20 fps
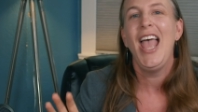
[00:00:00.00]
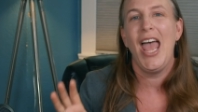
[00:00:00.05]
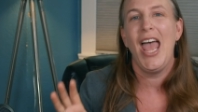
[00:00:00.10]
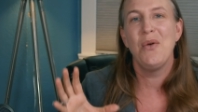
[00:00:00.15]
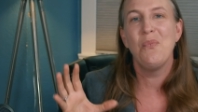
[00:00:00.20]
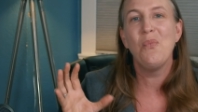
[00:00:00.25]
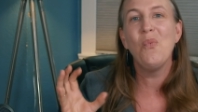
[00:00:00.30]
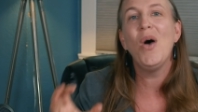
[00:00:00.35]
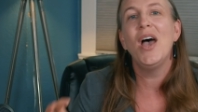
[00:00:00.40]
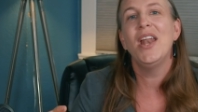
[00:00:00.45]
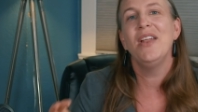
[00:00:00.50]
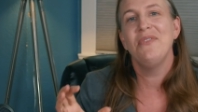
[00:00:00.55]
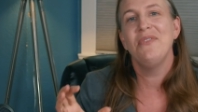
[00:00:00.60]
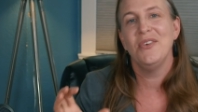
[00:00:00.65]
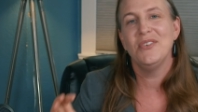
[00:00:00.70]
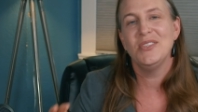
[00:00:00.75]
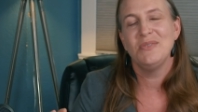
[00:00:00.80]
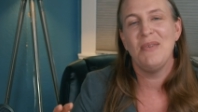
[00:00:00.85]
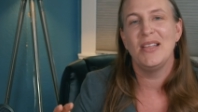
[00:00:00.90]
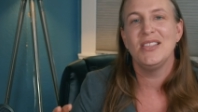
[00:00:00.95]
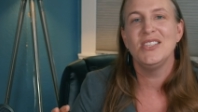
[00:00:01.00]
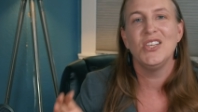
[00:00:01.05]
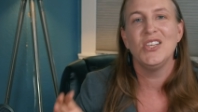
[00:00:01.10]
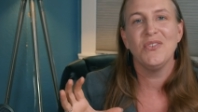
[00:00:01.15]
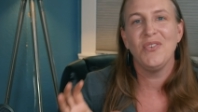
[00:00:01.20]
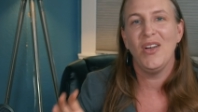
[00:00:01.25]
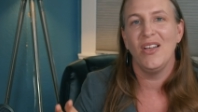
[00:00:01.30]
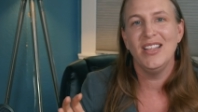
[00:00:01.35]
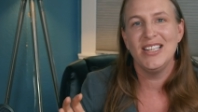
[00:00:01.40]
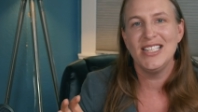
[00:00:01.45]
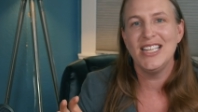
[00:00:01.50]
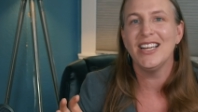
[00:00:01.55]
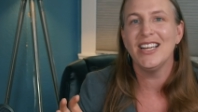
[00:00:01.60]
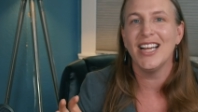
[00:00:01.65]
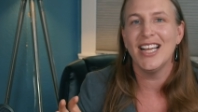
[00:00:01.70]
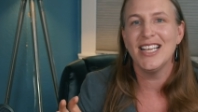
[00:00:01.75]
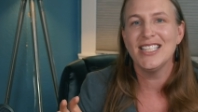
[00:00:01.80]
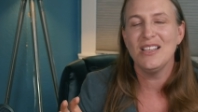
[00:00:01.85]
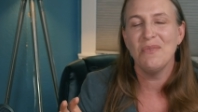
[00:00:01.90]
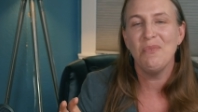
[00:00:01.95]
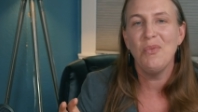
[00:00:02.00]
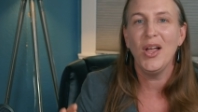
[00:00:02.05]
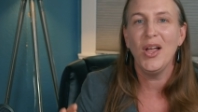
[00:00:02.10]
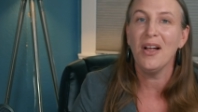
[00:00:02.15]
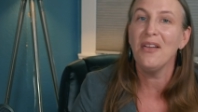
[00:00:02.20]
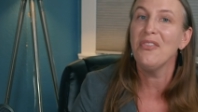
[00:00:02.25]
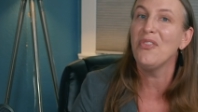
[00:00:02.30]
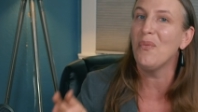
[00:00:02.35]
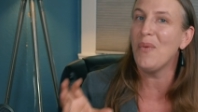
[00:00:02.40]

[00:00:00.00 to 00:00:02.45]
and one of those months you're volunteering somewhere.